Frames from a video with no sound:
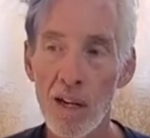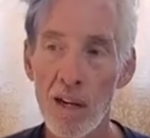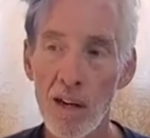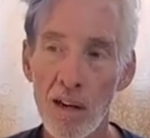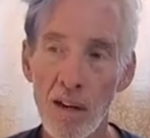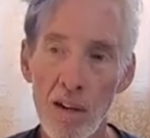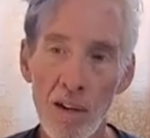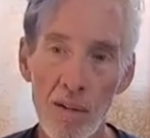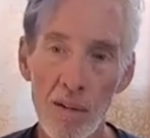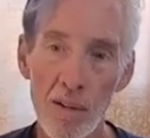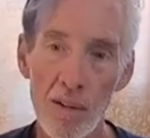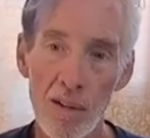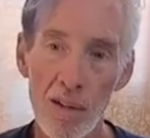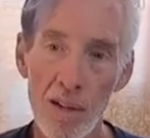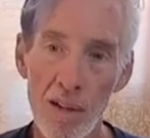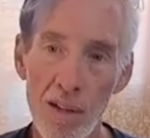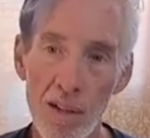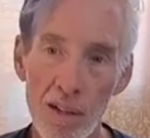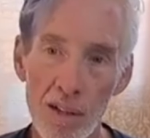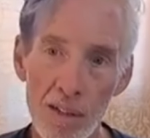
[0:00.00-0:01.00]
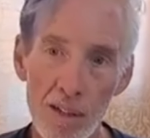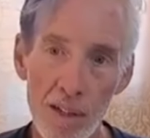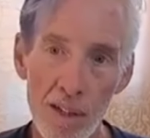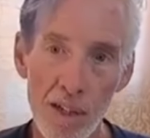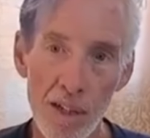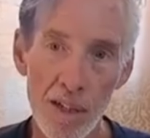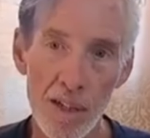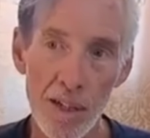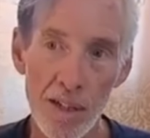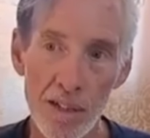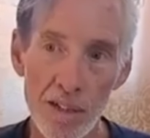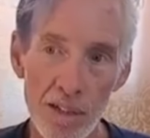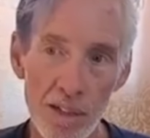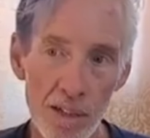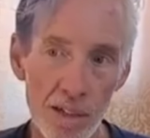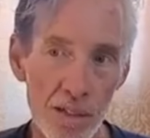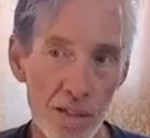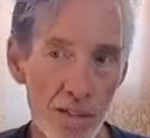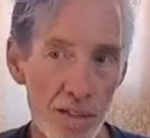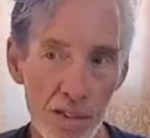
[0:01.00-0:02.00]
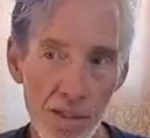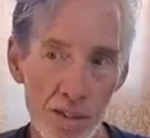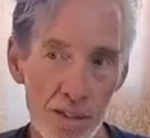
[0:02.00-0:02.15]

Uh, It's